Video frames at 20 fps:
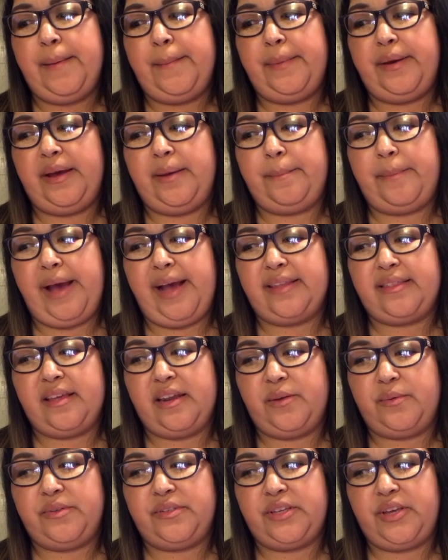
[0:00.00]
But back
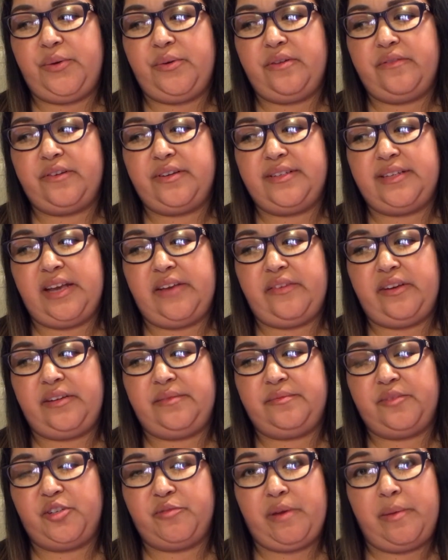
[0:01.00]
then it was
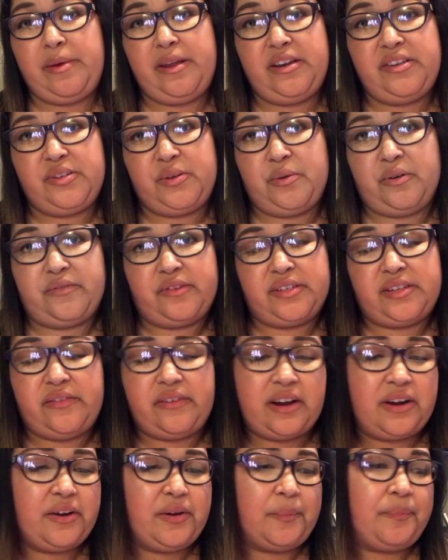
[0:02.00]
Q1047, or maybe it is Q1047,
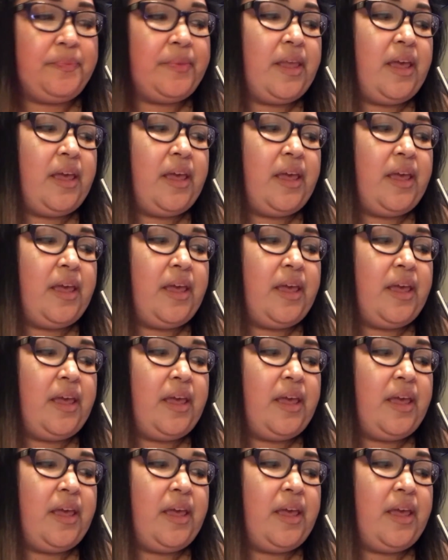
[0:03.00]
I don't know.